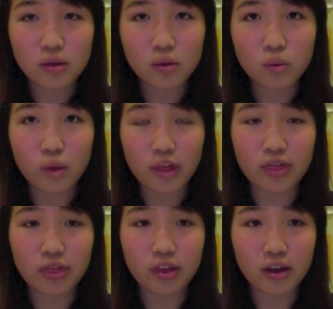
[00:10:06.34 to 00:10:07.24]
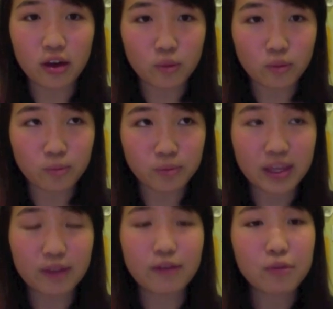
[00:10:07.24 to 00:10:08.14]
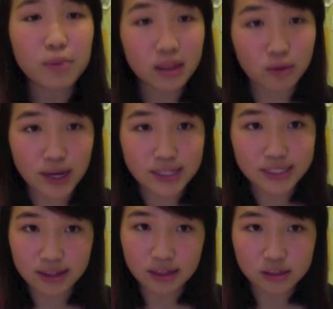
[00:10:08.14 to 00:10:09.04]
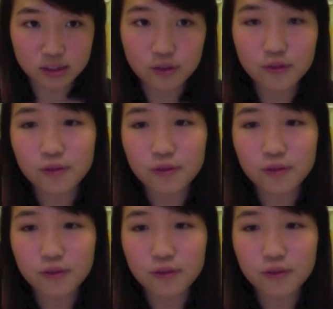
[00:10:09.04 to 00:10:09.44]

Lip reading: give everybody the rights that they deserve.